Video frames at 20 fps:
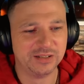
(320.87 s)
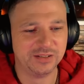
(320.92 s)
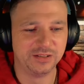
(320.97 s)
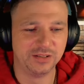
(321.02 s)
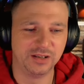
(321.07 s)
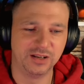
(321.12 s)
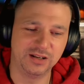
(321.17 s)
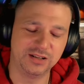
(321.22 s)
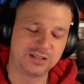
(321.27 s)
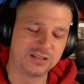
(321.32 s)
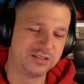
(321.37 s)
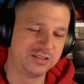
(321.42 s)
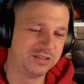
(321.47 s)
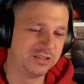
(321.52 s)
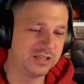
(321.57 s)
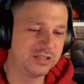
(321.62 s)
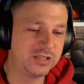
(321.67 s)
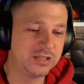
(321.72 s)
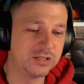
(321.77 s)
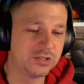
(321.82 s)
Oh,
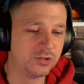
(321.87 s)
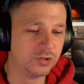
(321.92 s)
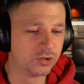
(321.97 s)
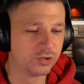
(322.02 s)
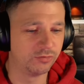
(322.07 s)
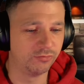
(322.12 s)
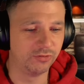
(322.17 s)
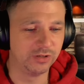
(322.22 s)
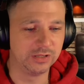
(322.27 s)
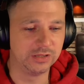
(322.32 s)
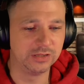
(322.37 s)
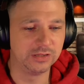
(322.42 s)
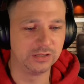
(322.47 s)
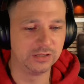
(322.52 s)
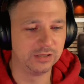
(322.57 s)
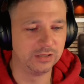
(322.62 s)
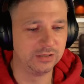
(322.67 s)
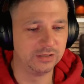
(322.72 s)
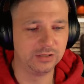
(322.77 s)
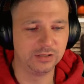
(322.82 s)
this is just ridiculous.
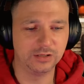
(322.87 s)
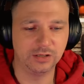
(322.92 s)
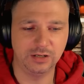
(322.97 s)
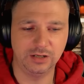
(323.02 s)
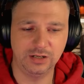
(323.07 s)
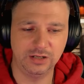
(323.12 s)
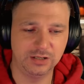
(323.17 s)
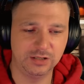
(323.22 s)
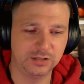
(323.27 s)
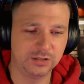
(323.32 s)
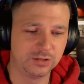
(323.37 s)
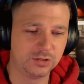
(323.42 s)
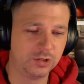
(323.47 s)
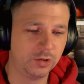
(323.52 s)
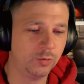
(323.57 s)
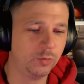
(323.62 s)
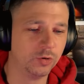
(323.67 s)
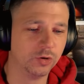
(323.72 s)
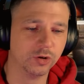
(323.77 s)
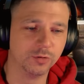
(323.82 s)
Oh,
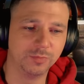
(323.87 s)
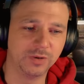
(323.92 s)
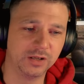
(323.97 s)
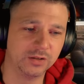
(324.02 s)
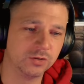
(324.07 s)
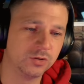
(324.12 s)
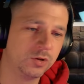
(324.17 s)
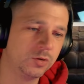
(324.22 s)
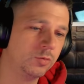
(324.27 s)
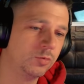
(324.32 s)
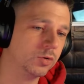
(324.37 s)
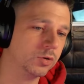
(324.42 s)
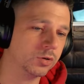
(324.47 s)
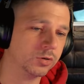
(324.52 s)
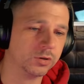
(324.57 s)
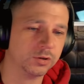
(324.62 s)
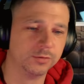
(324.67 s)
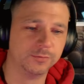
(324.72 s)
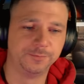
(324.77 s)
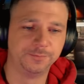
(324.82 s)
too good, man. Too good.
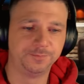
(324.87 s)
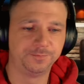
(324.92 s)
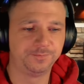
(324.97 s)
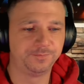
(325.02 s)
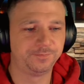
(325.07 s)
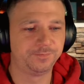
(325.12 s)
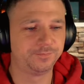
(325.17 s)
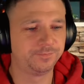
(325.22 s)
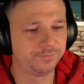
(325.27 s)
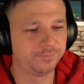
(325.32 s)
Get that